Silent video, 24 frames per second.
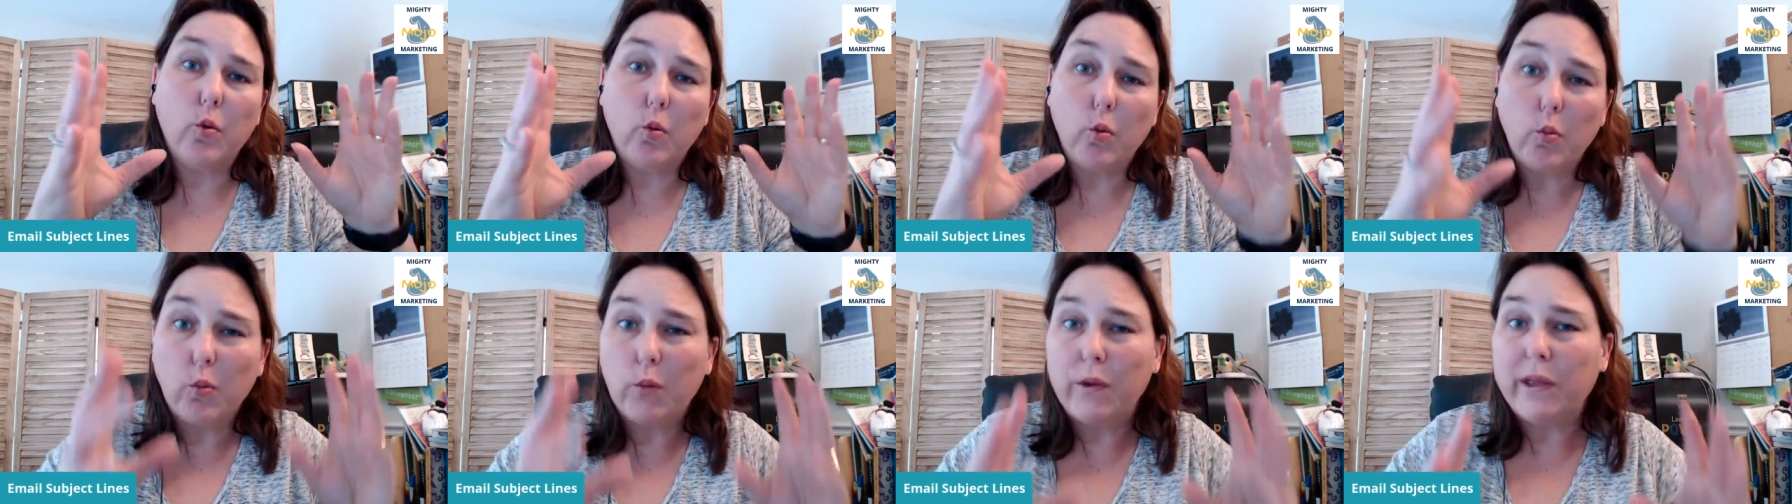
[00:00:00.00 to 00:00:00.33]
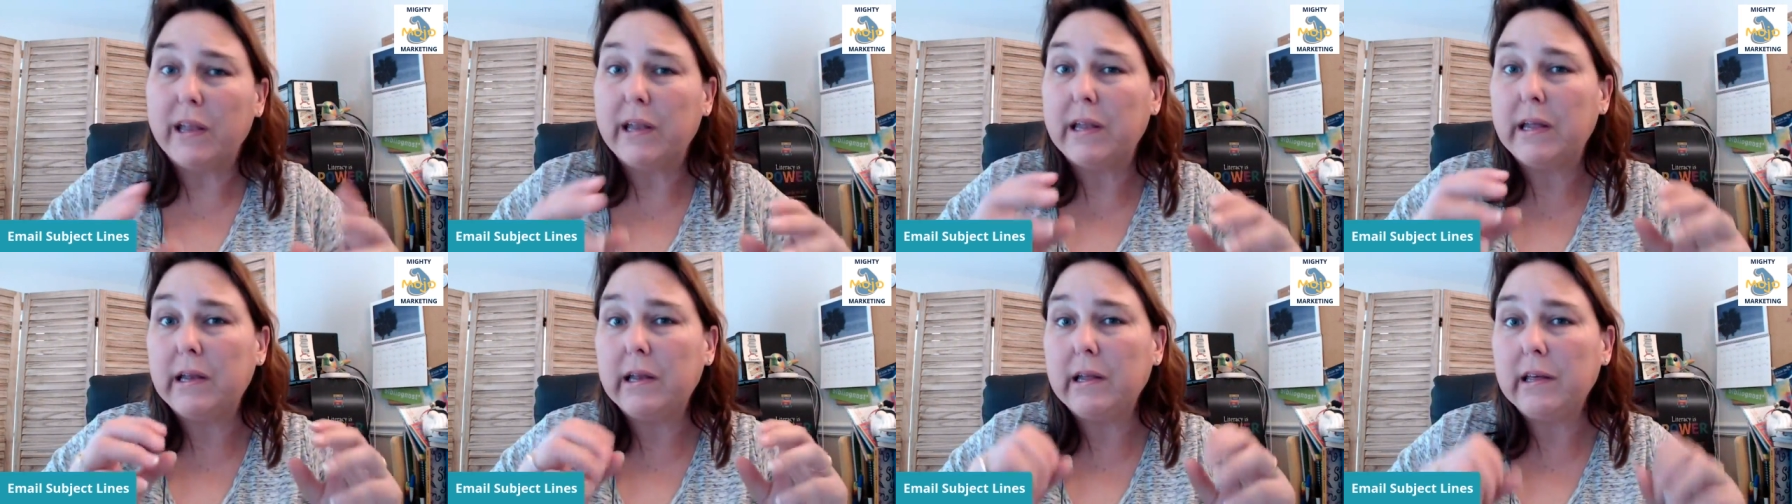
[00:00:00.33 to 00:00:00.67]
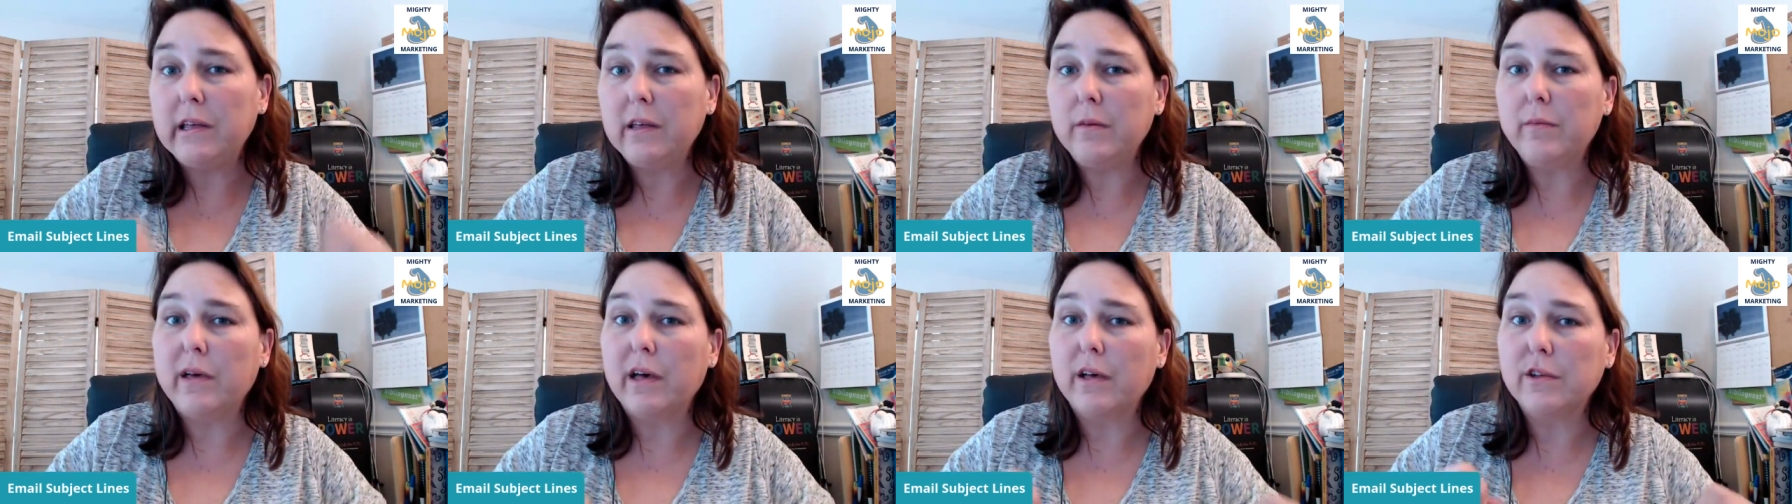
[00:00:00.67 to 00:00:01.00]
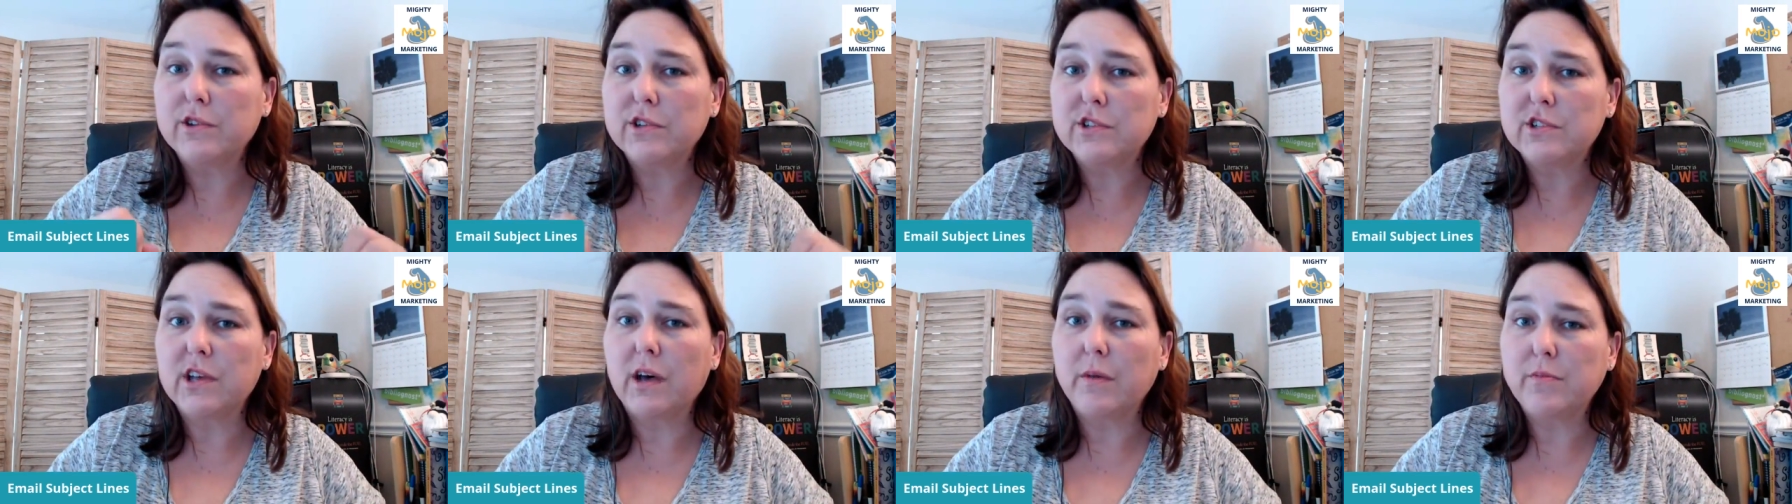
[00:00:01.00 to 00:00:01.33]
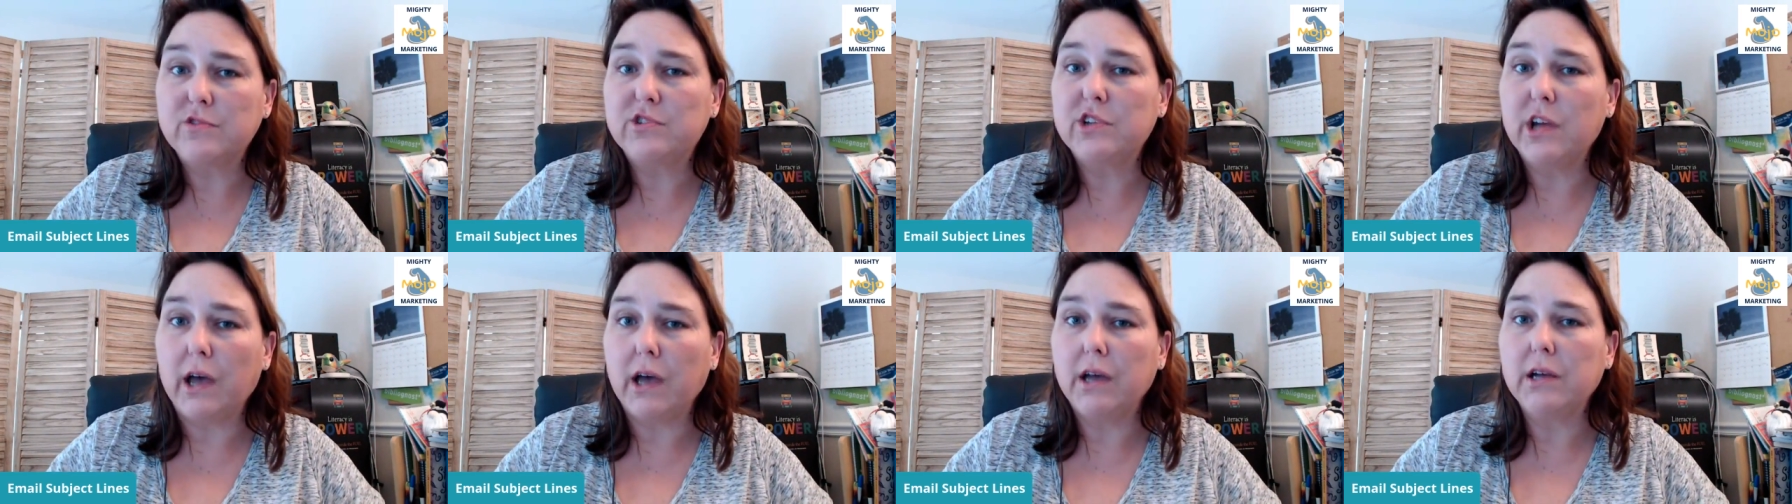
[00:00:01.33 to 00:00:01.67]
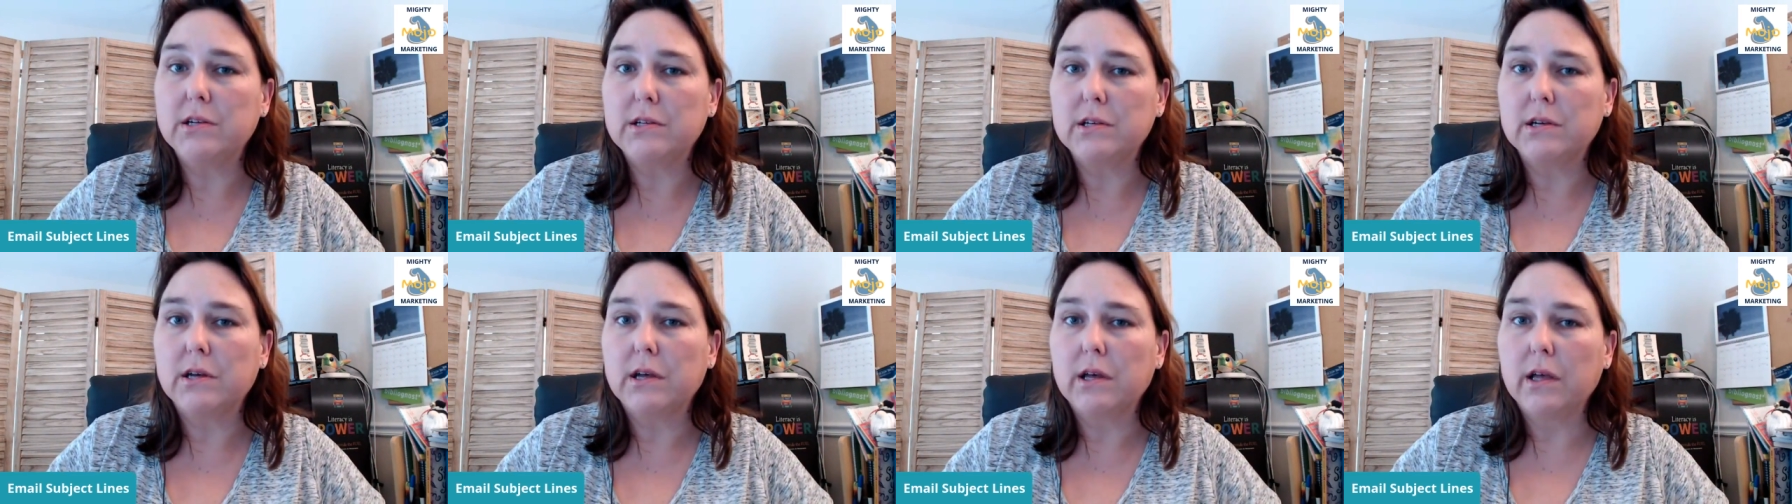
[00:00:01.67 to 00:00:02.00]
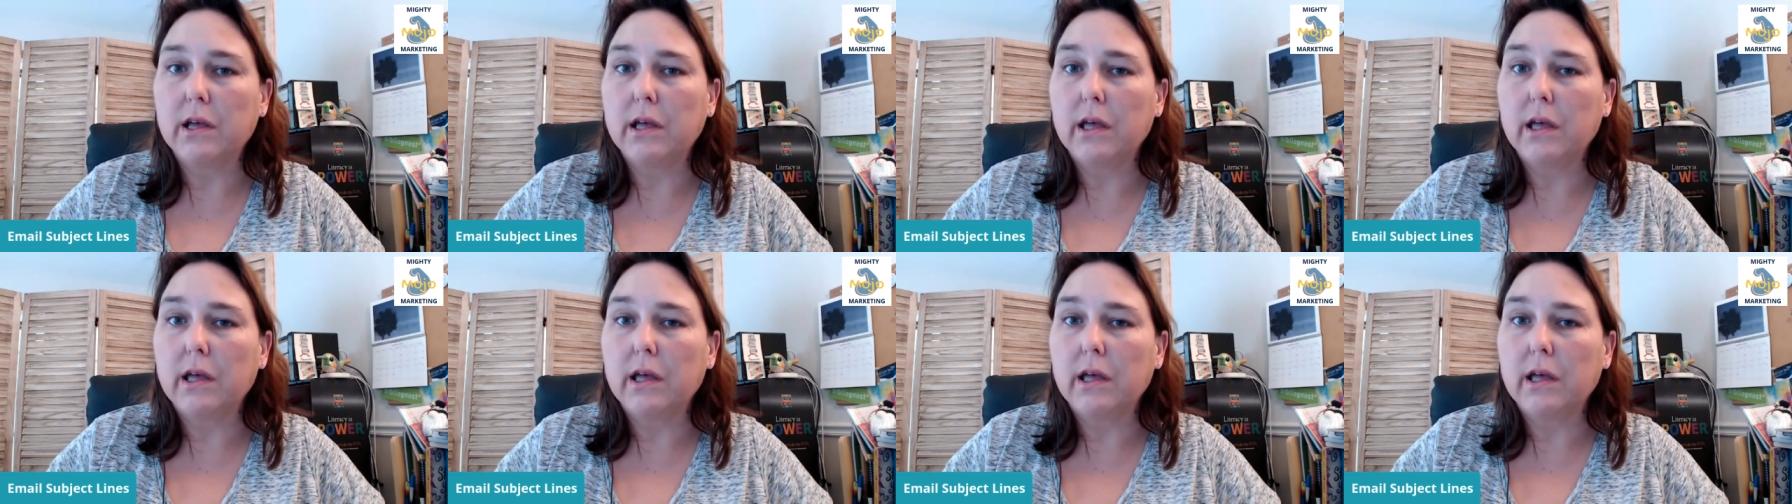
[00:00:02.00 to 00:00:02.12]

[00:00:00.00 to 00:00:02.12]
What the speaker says: winning email subject